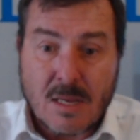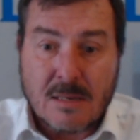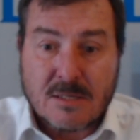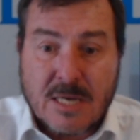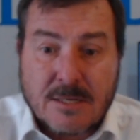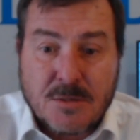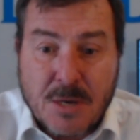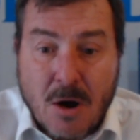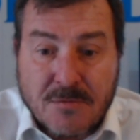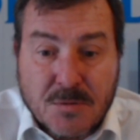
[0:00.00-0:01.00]
said to me
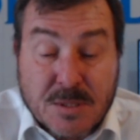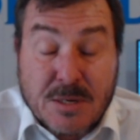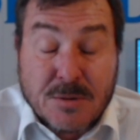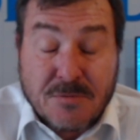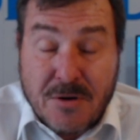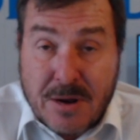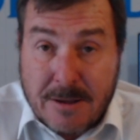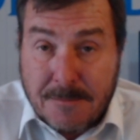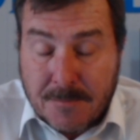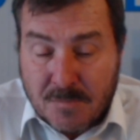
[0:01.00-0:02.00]
afterwards, he was
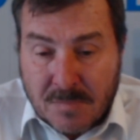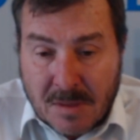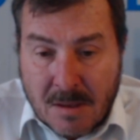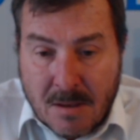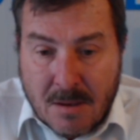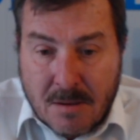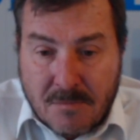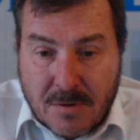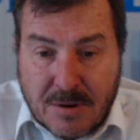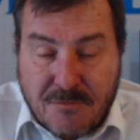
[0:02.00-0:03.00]
very,
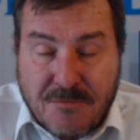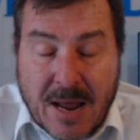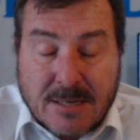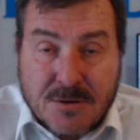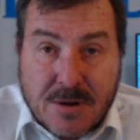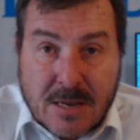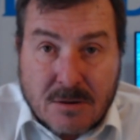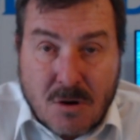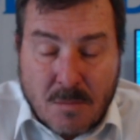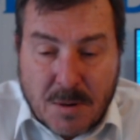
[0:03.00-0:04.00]
very flattering
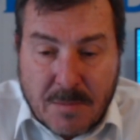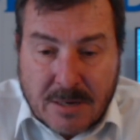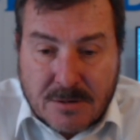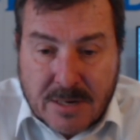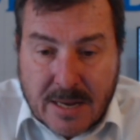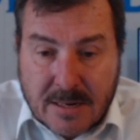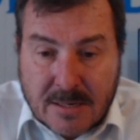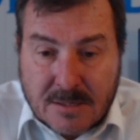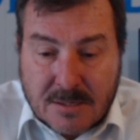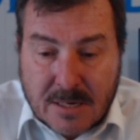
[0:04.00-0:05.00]
and complimentary, and
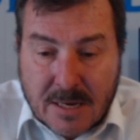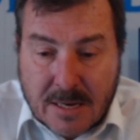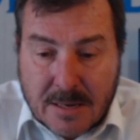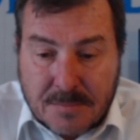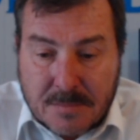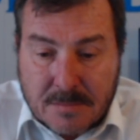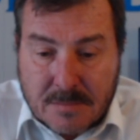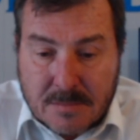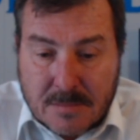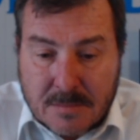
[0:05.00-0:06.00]
his
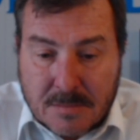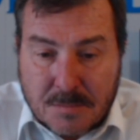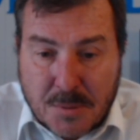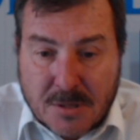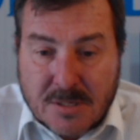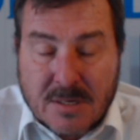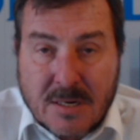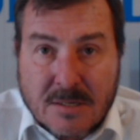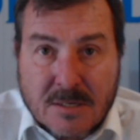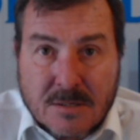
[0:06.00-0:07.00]
personal
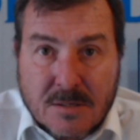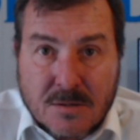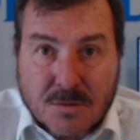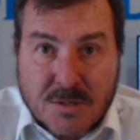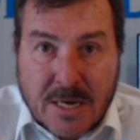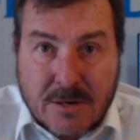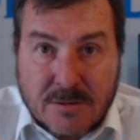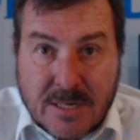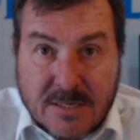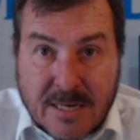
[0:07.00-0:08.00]
assistant or
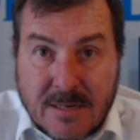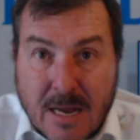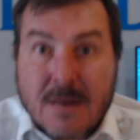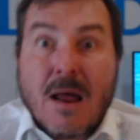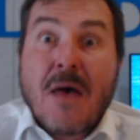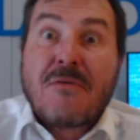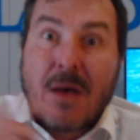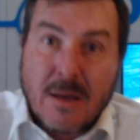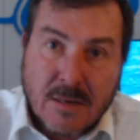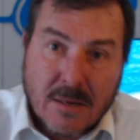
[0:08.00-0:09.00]
secretary sent another,